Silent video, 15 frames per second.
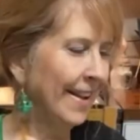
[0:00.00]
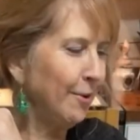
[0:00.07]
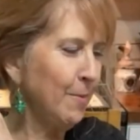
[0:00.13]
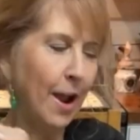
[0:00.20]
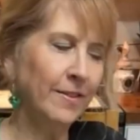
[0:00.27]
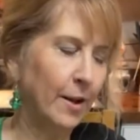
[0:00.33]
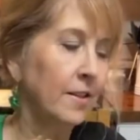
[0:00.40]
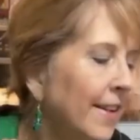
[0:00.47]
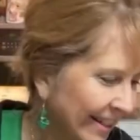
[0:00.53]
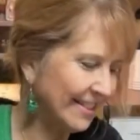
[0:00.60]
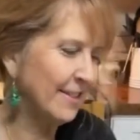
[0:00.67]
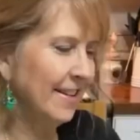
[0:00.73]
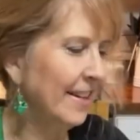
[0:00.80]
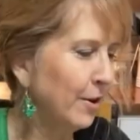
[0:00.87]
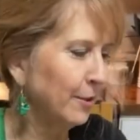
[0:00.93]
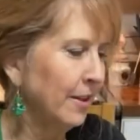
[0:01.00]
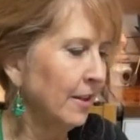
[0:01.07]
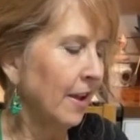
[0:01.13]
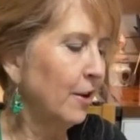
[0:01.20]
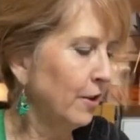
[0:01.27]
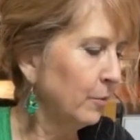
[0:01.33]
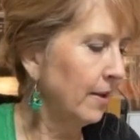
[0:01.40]
it makes your
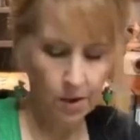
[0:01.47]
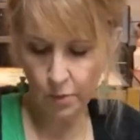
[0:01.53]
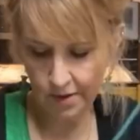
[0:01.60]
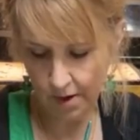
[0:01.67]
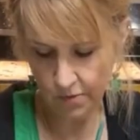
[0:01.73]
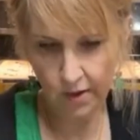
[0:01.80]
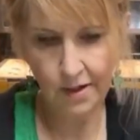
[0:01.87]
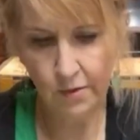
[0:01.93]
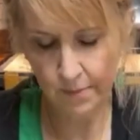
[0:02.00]
printable come out